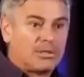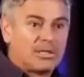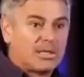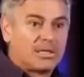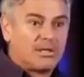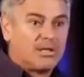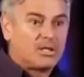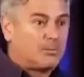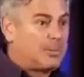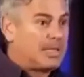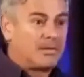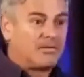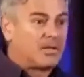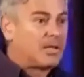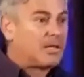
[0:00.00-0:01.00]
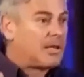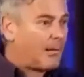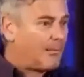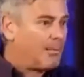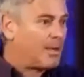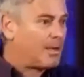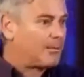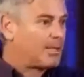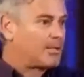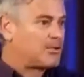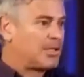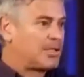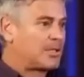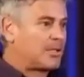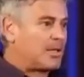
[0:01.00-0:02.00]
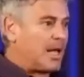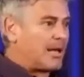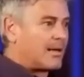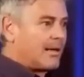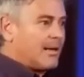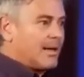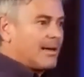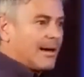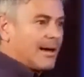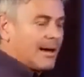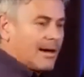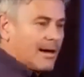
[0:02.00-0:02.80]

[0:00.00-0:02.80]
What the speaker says: We didn't agree to be given a number and be treated like